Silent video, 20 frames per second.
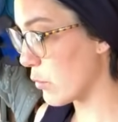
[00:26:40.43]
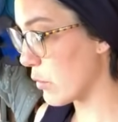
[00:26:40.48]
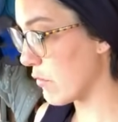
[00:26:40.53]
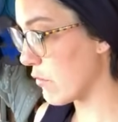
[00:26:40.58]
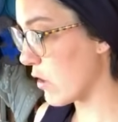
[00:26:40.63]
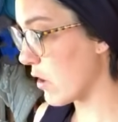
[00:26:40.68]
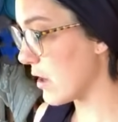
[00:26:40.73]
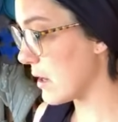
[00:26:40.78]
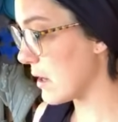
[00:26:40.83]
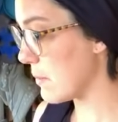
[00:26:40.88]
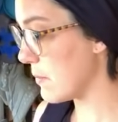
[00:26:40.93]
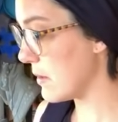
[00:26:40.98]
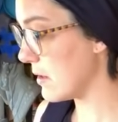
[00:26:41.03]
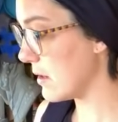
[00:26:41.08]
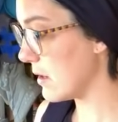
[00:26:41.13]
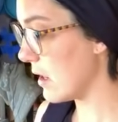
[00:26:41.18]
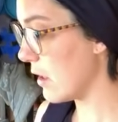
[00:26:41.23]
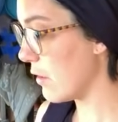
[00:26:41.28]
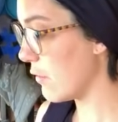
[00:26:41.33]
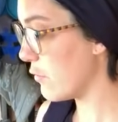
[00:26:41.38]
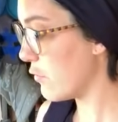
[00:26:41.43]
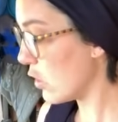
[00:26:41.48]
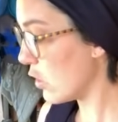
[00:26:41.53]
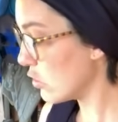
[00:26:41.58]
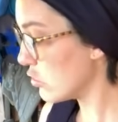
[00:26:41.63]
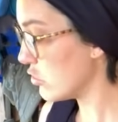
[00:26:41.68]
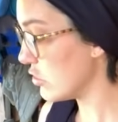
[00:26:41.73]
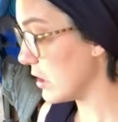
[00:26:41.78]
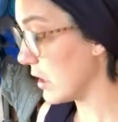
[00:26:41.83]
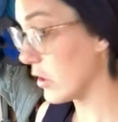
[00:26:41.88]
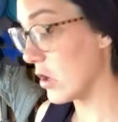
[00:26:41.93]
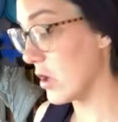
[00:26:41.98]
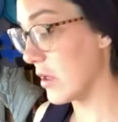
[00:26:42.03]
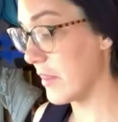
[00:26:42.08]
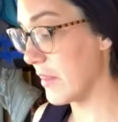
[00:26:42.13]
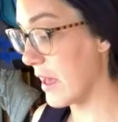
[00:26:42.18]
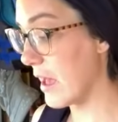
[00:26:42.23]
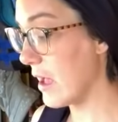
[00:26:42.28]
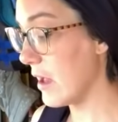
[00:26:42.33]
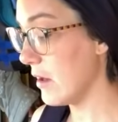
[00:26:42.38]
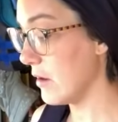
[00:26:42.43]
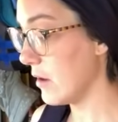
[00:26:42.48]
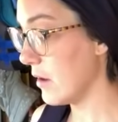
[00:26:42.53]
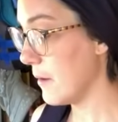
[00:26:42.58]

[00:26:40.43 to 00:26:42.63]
we've already been functioning on that,